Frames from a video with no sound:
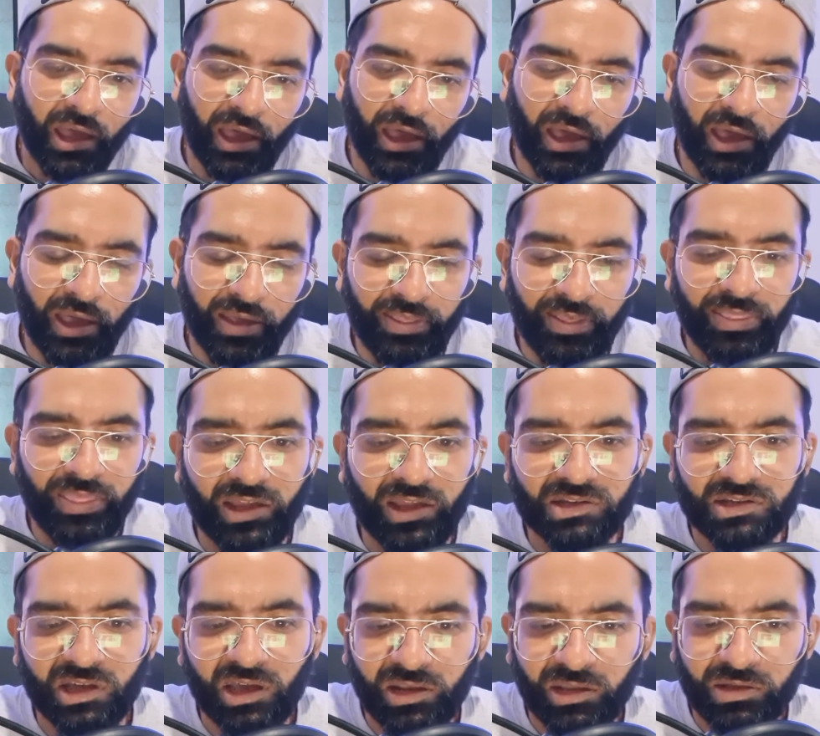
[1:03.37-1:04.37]
And then
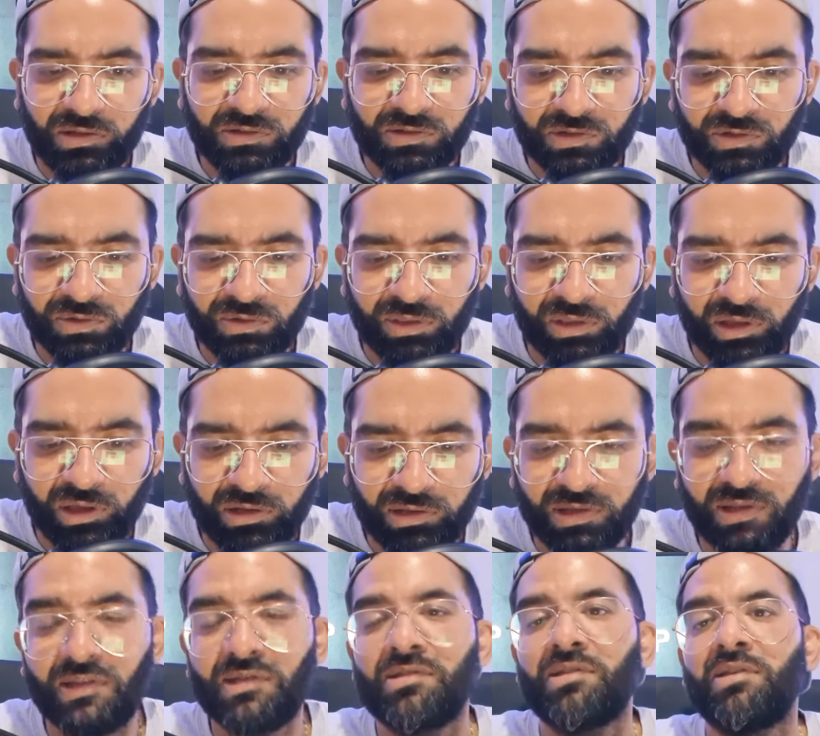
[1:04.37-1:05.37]
turned into the
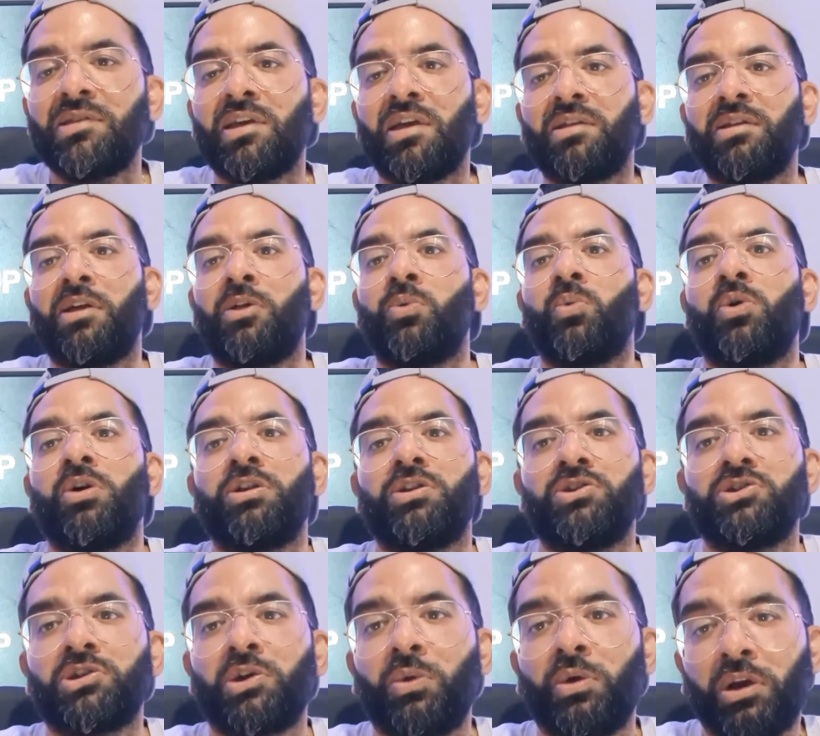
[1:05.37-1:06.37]
DC and
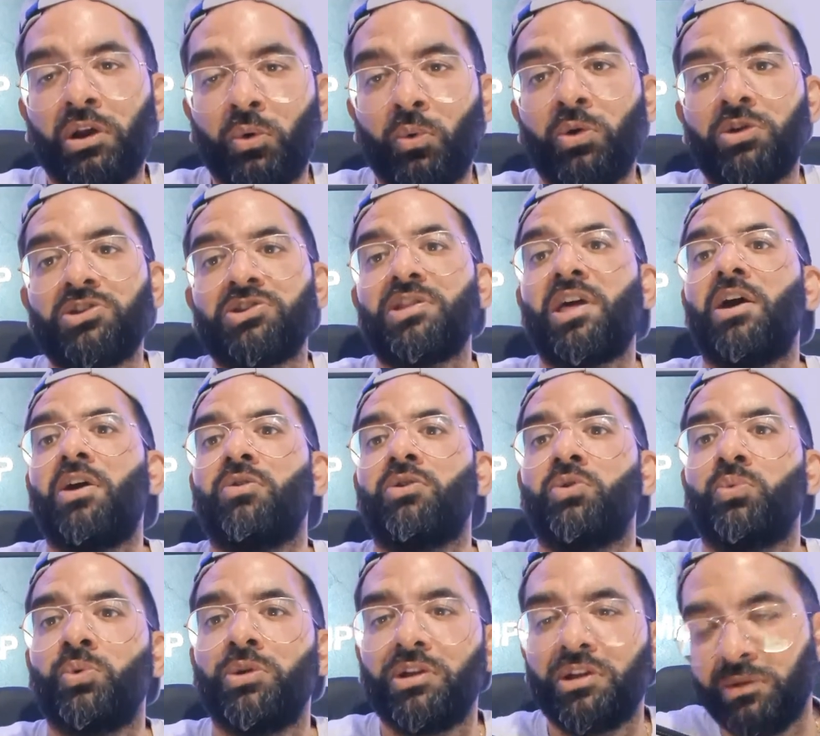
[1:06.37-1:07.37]
Helwani Show, and I watched that
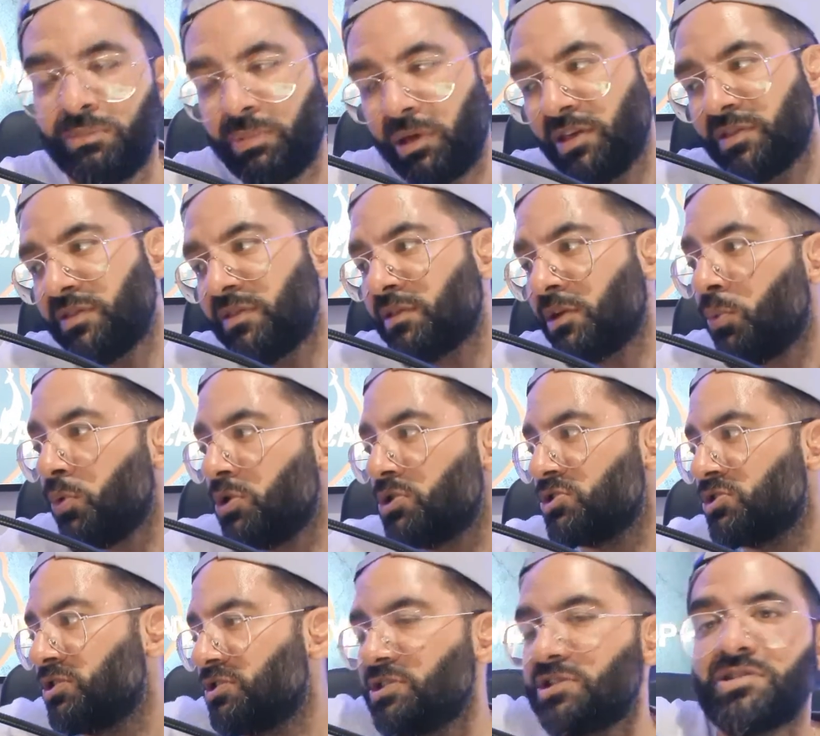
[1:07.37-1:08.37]
on a weekly basis. I
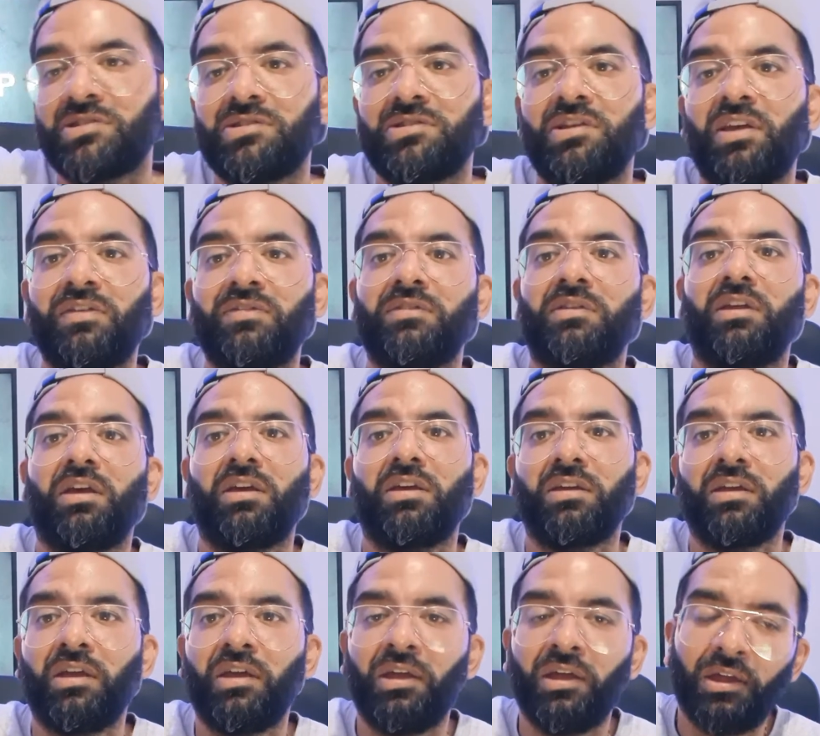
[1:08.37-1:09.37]
watched it just yesterday.